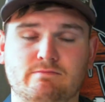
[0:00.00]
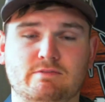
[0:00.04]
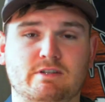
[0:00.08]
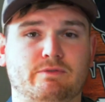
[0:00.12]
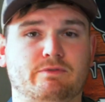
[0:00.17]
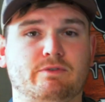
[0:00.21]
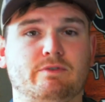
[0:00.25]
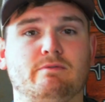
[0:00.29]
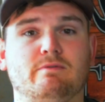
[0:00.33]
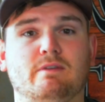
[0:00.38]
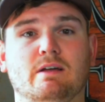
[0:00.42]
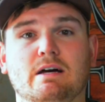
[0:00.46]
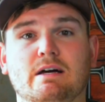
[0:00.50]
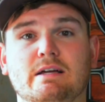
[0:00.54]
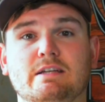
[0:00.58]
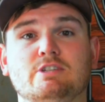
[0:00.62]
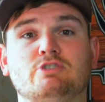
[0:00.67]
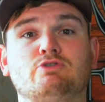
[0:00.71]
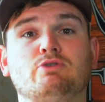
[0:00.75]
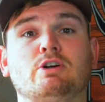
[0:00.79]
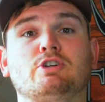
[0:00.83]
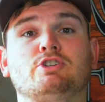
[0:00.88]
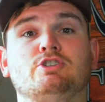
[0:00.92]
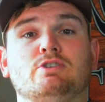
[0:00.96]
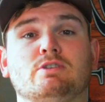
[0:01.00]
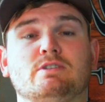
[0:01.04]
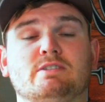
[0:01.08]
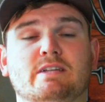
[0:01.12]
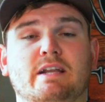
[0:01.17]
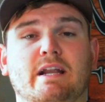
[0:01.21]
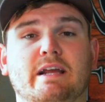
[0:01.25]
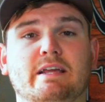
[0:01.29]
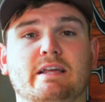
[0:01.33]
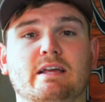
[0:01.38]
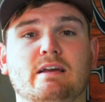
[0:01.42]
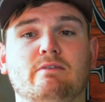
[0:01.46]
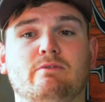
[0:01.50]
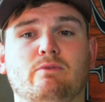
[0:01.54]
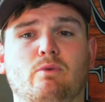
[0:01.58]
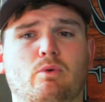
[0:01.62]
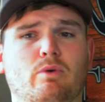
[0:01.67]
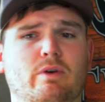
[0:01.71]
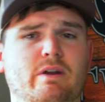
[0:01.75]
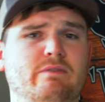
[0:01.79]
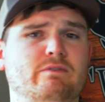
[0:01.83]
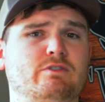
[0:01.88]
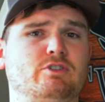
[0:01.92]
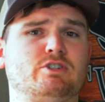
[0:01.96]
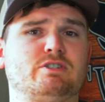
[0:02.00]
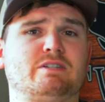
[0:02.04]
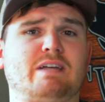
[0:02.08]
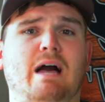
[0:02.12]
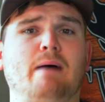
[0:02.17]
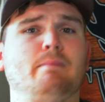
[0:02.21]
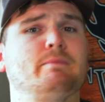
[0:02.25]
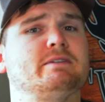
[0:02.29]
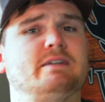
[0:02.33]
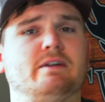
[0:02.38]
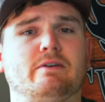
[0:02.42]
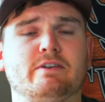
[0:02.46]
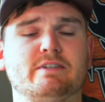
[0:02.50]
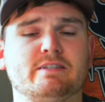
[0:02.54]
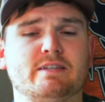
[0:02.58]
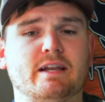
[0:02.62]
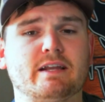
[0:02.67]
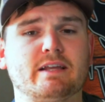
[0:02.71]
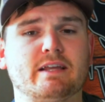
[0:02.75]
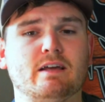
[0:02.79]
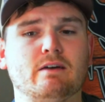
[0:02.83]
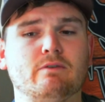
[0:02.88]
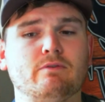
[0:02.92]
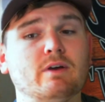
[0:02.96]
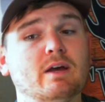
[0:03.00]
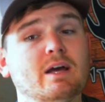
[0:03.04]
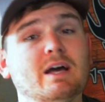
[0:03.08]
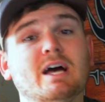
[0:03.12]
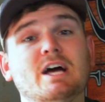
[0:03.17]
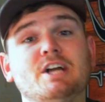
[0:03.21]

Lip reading: different instructionals that I give, or even just commentaries that I give.